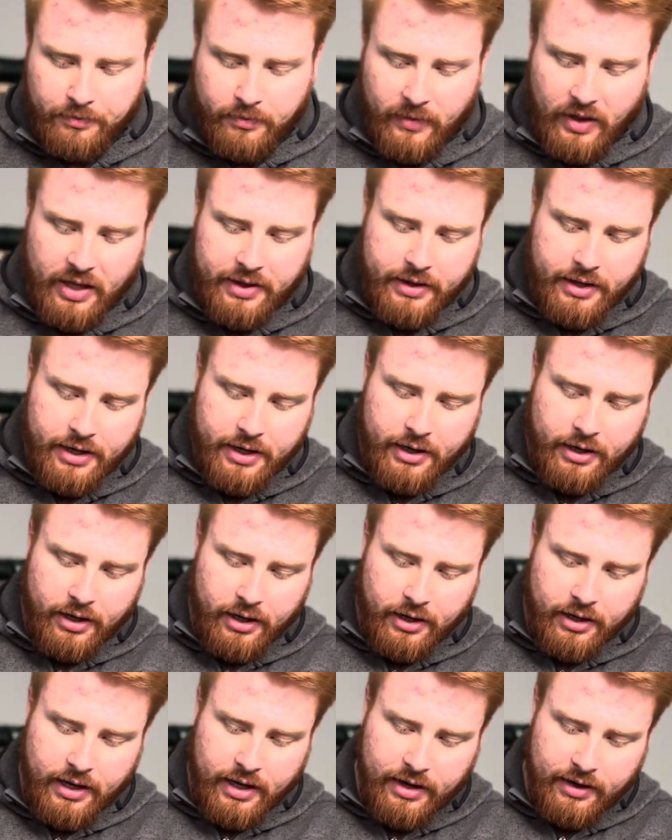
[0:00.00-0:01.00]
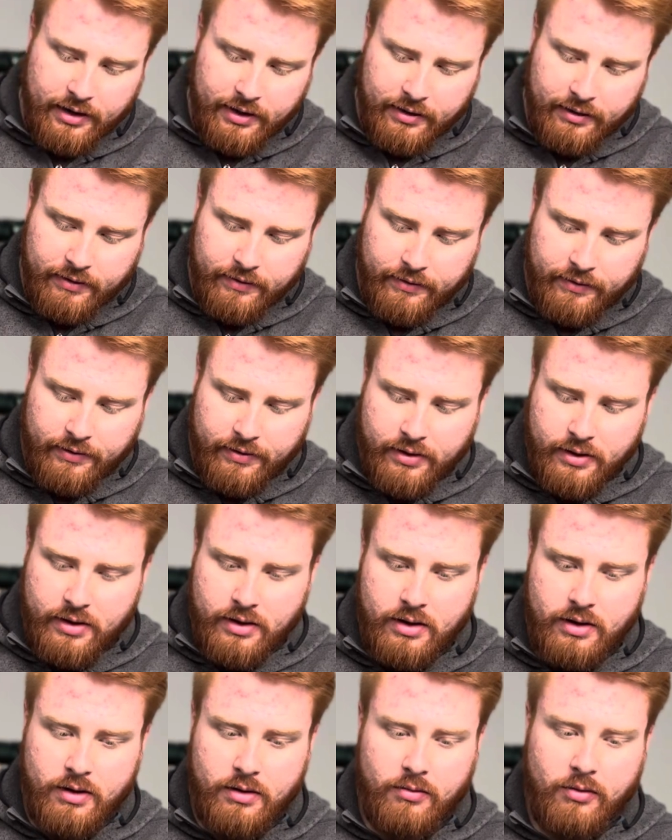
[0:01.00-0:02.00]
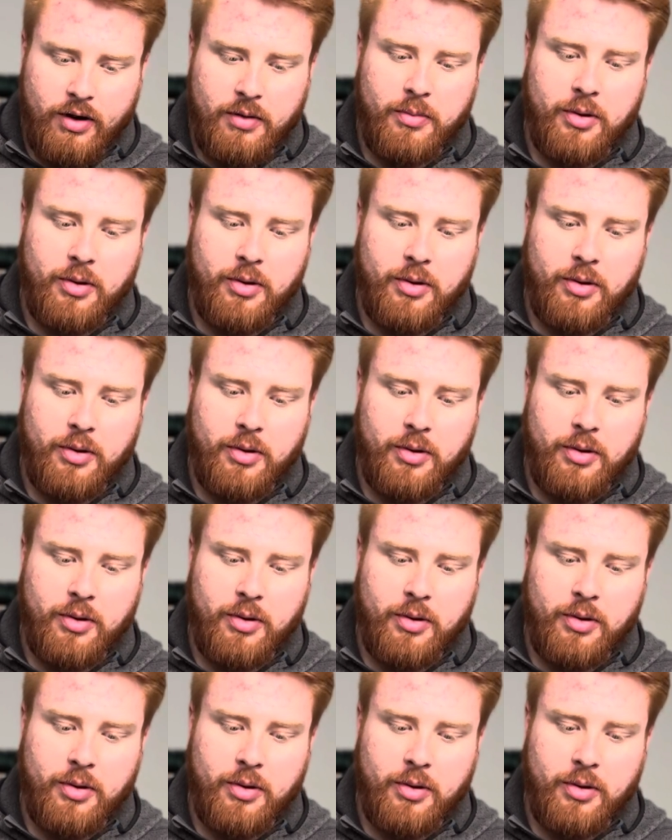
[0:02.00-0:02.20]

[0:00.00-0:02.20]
And then I have right